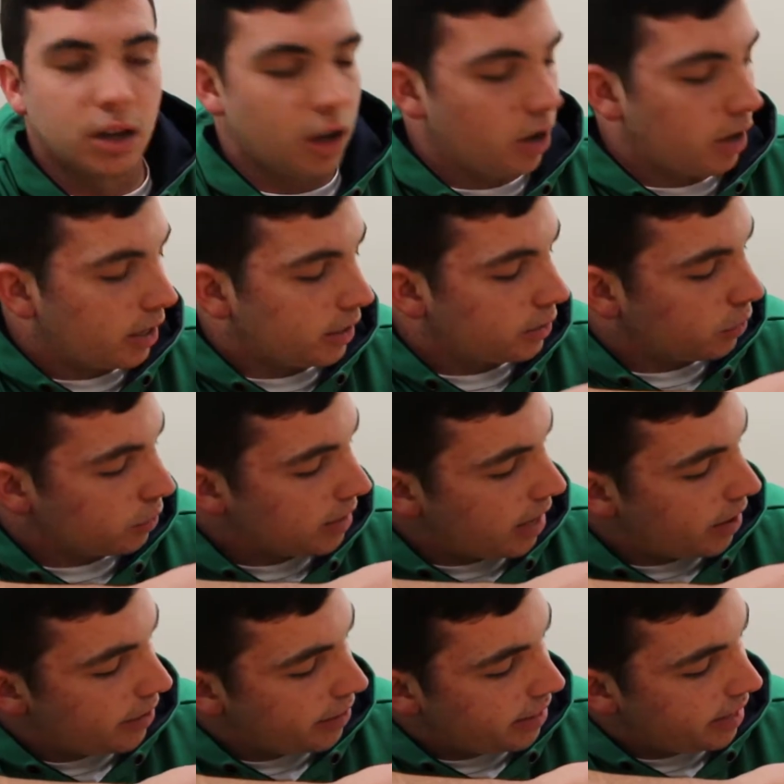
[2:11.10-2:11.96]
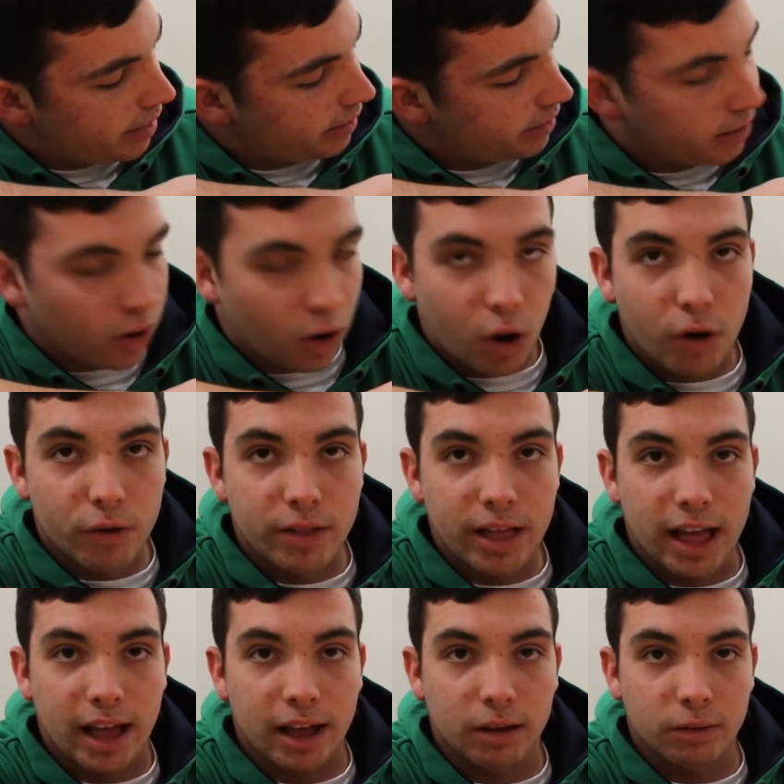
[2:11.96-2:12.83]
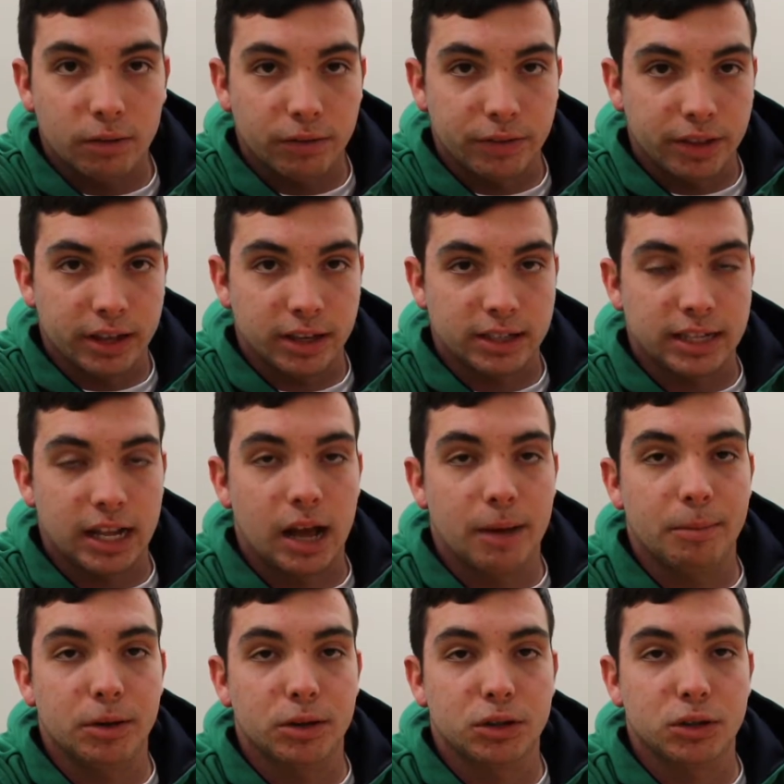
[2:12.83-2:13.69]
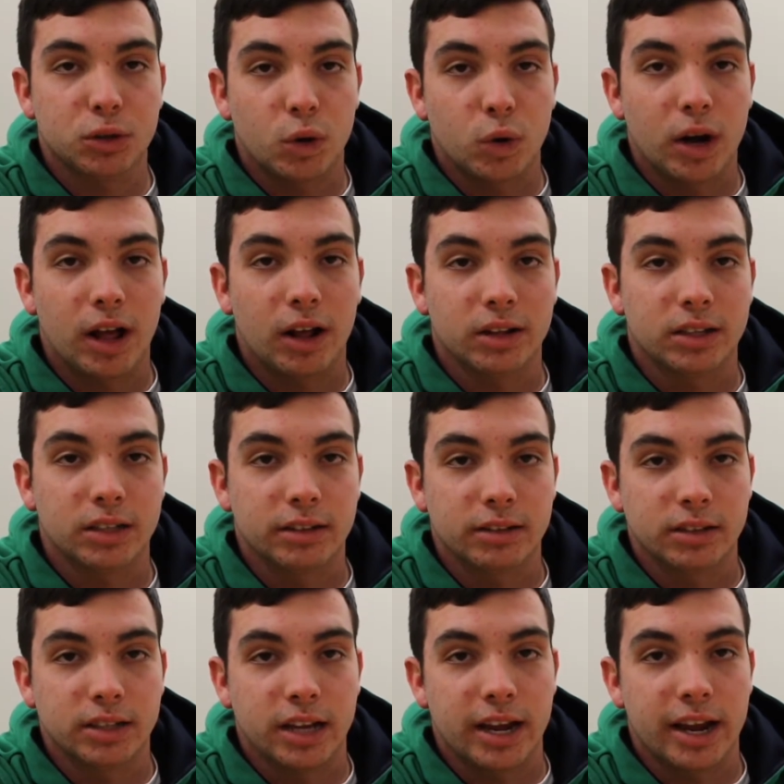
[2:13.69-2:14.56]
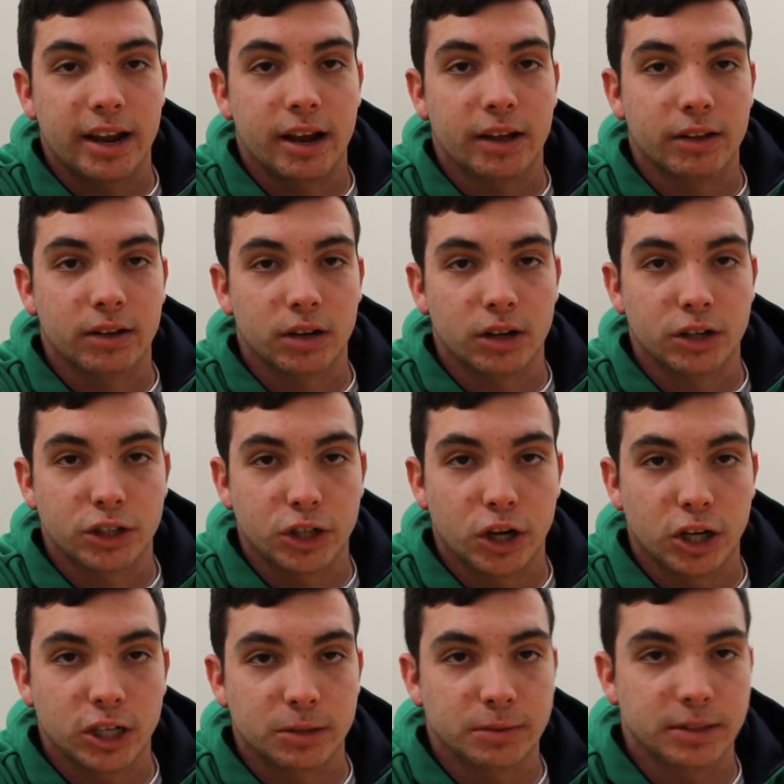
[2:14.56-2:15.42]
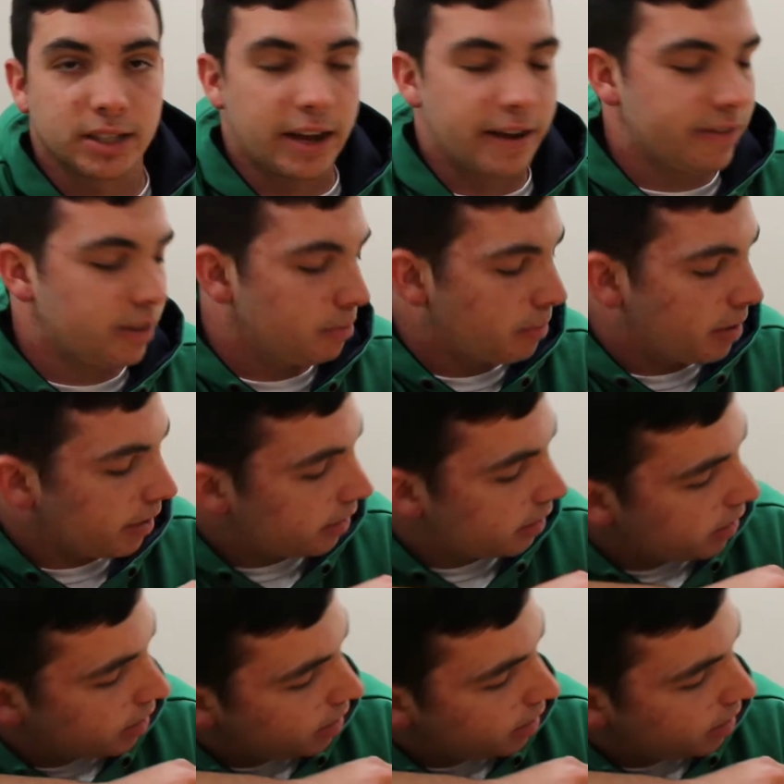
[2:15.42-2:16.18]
Alright, so now that I did all that with this, now I'm going to scroll down and see if there's any other adjustments that I can make.